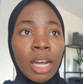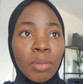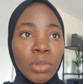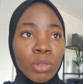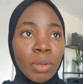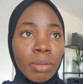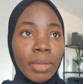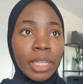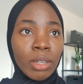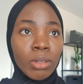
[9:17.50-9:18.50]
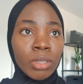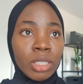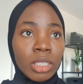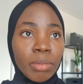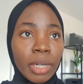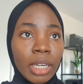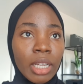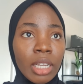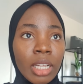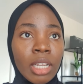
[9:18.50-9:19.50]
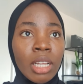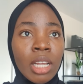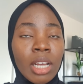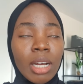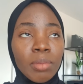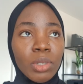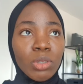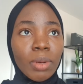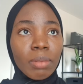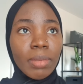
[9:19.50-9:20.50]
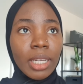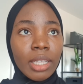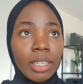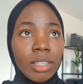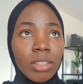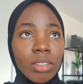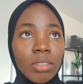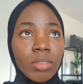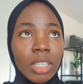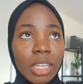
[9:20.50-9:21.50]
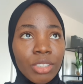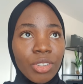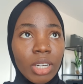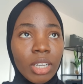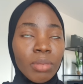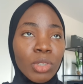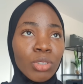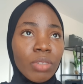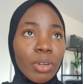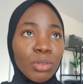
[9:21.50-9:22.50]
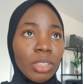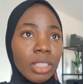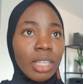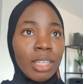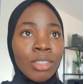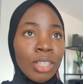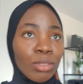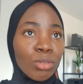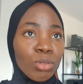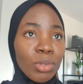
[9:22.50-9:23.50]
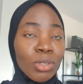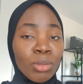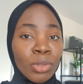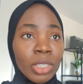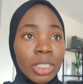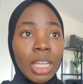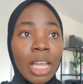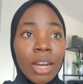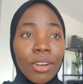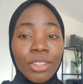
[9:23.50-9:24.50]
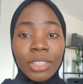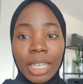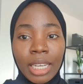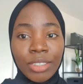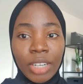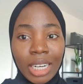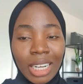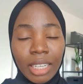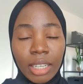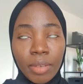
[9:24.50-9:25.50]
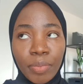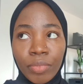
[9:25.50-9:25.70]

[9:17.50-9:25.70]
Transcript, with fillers: I'm going to pack my clothes steamer. I'm going to pack my air dryer. I'm not sure if I want to take that air dryer to school, because to be honest, I only use that air dryer like